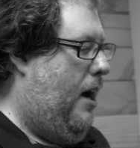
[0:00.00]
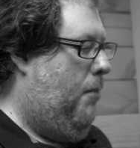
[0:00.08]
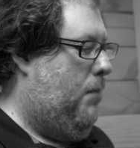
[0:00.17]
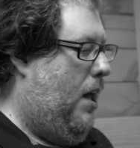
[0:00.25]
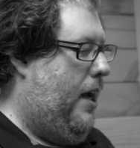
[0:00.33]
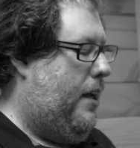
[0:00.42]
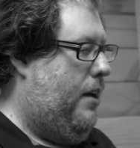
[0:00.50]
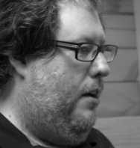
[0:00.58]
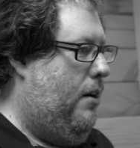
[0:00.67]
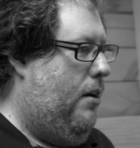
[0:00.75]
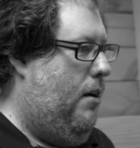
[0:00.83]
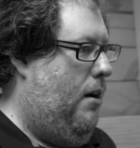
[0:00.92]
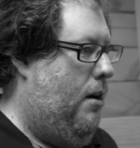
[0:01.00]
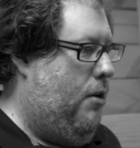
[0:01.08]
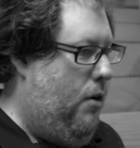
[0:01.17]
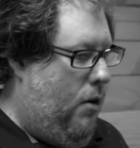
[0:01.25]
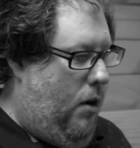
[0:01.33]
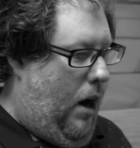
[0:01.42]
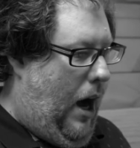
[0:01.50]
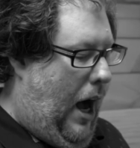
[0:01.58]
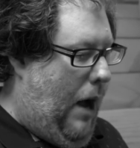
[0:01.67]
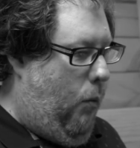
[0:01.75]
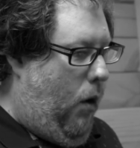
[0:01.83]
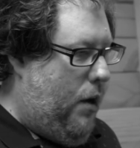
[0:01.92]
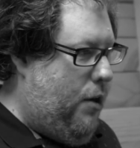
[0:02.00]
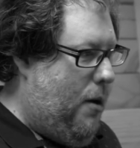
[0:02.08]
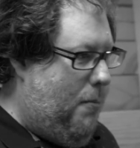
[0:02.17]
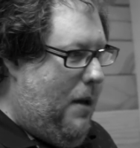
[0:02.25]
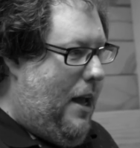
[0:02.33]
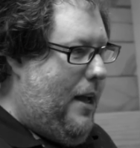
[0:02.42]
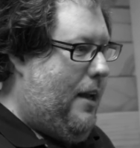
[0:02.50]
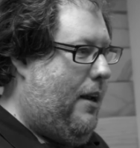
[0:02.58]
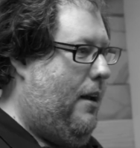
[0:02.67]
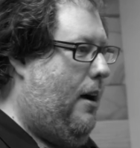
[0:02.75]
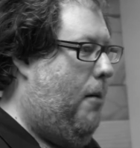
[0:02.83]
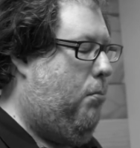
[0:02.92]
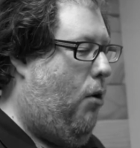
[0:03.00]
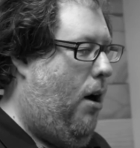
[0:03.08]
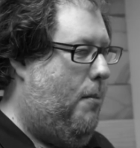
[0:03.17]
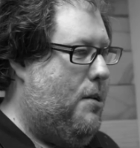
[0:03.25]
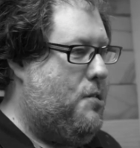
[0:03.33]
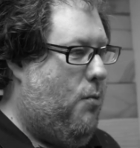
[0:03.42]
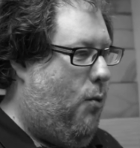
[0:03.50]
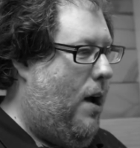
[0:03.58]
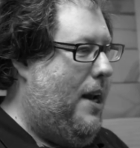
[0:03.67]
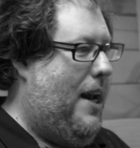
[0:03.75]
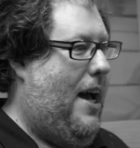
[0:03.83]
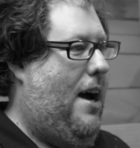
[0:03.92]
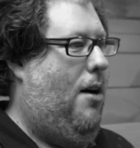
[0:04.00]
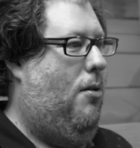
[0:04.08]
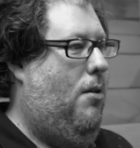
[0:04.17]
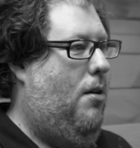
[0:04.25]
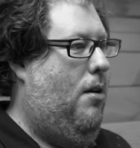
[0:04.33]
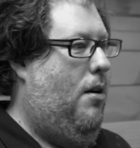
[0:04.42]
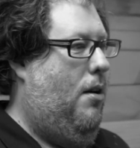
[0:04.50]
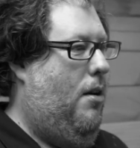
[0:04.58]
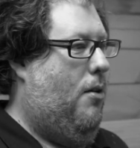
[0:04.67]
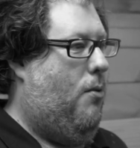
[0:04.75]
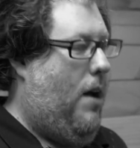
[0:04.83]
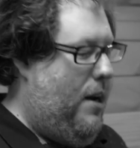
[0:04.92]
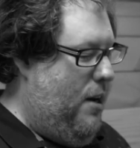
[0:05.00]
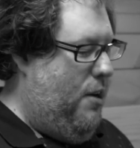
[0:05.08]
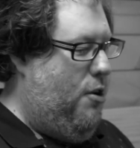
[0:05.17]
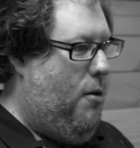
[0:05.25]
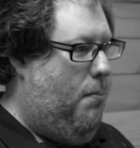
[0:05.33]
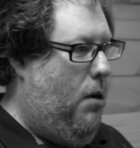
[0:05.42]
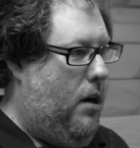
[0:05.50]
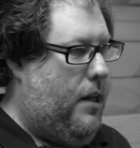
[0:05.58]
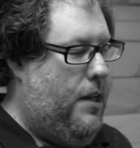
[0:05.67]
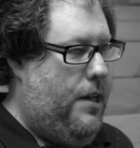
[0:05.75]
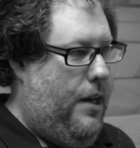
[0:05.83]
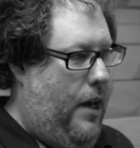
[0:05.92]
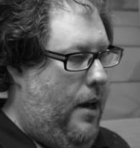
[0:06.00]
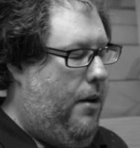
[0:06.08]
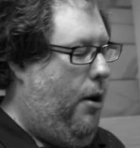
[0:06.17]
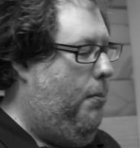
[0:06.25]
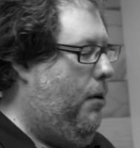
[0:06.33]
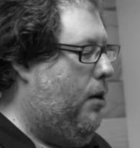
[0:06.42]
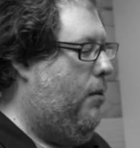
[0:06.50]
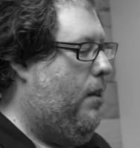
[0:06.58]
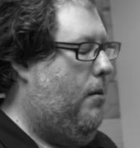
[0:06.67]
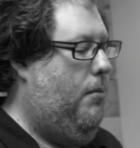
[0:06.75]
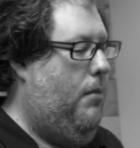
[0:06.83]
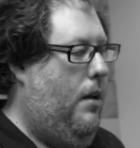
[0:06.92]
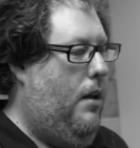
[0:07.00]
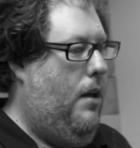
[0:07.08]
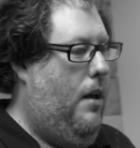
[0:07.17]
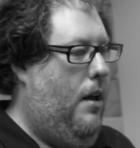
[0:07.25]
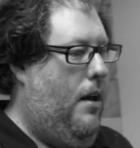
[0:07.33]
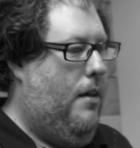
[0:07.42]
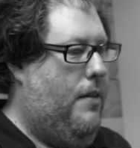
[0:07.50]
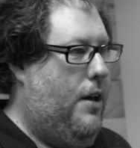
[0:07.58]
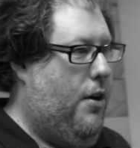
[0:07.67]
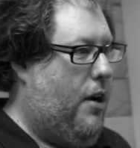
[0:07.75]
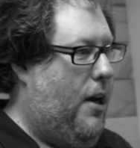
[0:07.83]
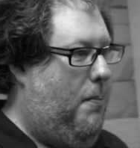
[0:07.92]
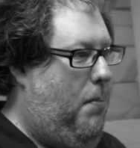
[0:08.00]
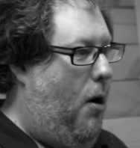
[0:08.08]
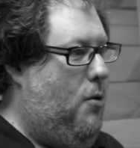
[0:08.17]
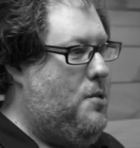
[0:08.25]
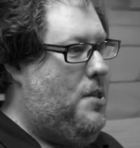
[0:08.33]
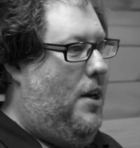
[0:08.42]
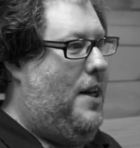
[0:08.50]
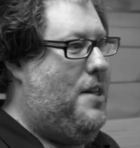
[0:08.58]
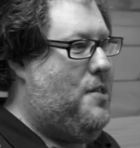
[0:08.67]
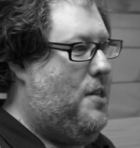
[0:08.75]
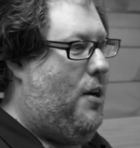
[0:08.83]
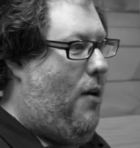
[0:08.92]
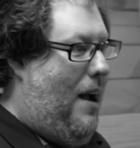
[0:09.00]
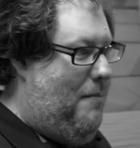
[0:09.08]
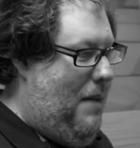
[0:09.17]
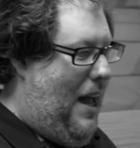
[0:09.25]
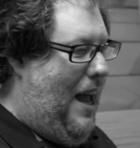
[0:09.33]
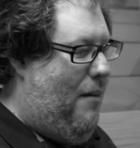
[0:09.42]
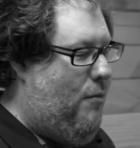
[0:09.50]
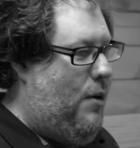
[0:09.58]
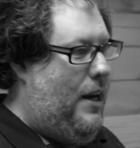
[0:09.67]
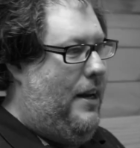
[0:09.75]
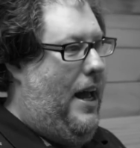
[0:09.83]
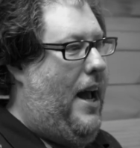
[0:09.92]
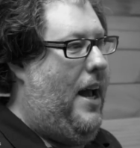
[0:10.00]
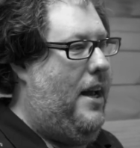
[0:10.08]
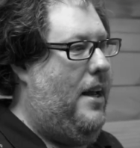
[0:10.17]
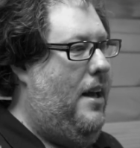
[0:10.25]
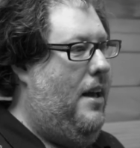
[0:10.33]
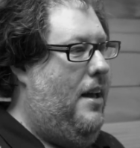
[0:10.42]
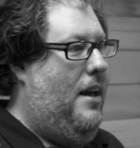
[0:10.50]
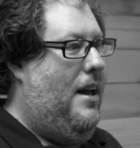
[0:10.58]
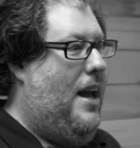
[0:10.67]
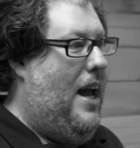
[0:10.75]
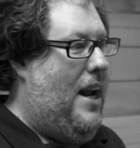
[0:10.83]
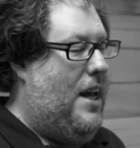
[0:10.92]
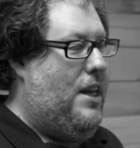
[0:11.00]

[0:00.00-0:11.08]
I'm like, I want you to make a promise right now. Write it in your book. He had a notebook with him. That you're going to post on Instagram every day. And a